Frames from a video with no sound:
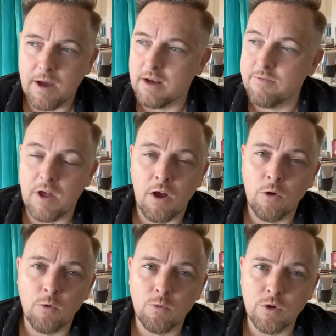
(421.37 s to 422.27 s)
of the
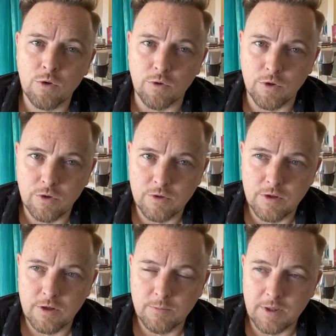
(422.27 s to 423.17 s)
whole world
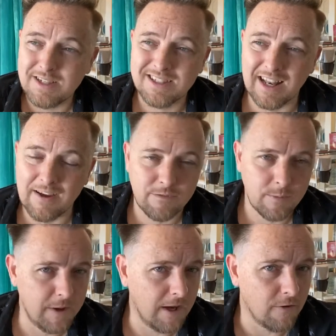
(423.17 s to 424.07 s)
they still have to
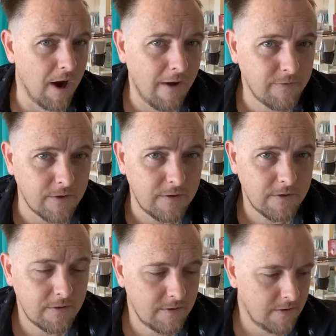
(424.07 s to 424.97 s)
be engrafted
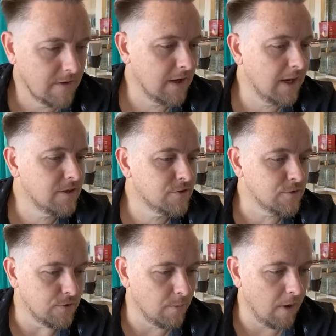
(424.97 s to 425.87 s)

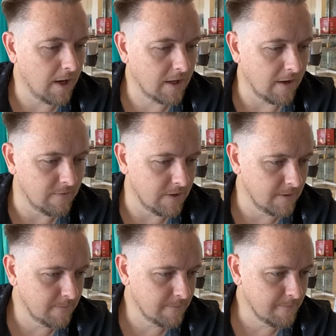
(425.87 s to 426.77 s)
into the blood covenant.
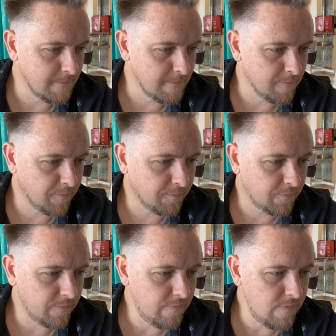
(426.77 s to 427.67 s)

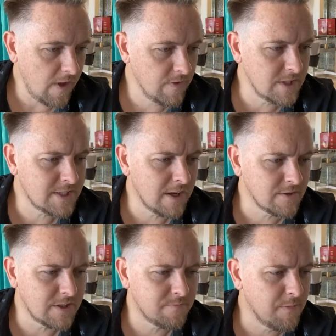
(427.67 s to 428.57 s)
This
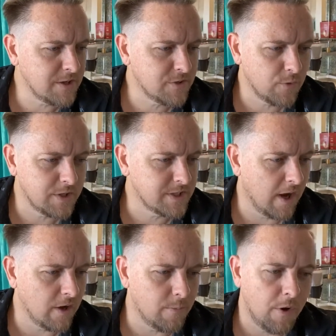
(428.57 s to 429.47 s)
tells us much of what is
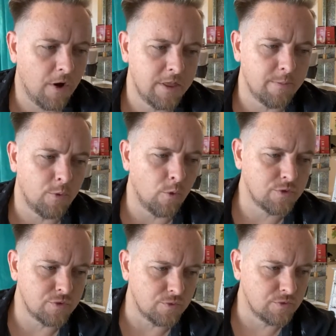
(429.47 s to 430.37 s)
going on behind the portal.